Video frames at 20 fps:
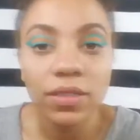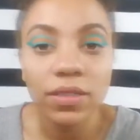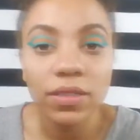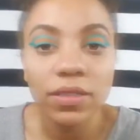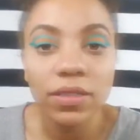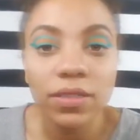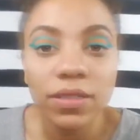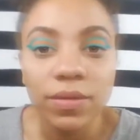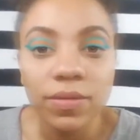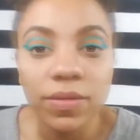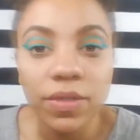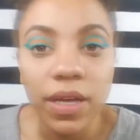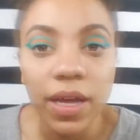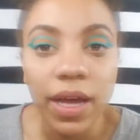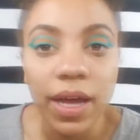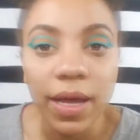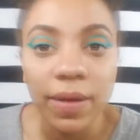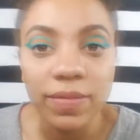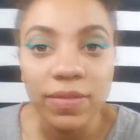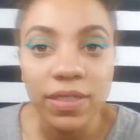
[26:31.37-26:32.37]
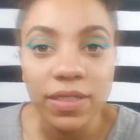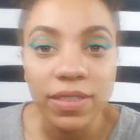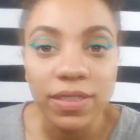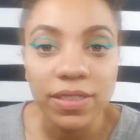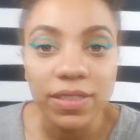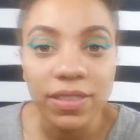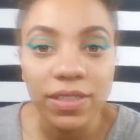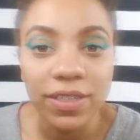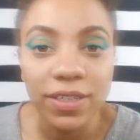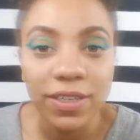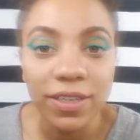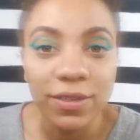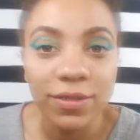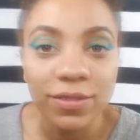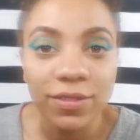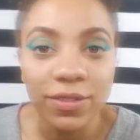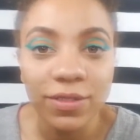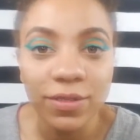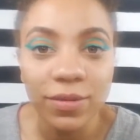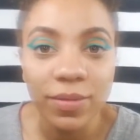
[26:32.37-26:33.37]
Sometimes the
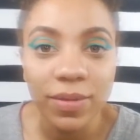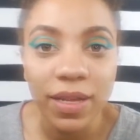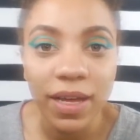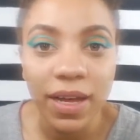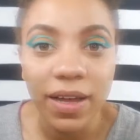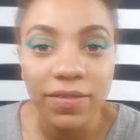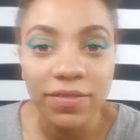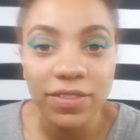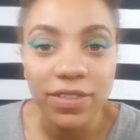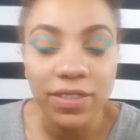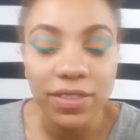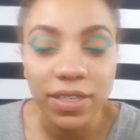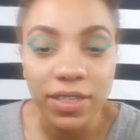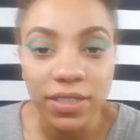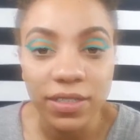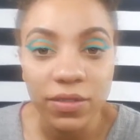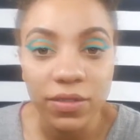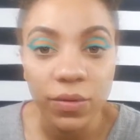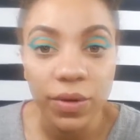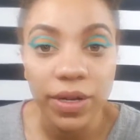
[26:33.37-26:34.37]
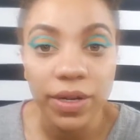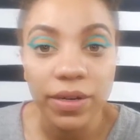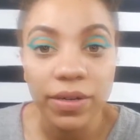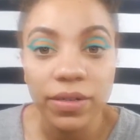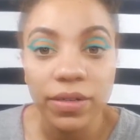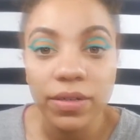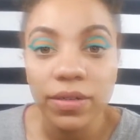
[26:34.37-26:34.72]
YouTube live just gets weird.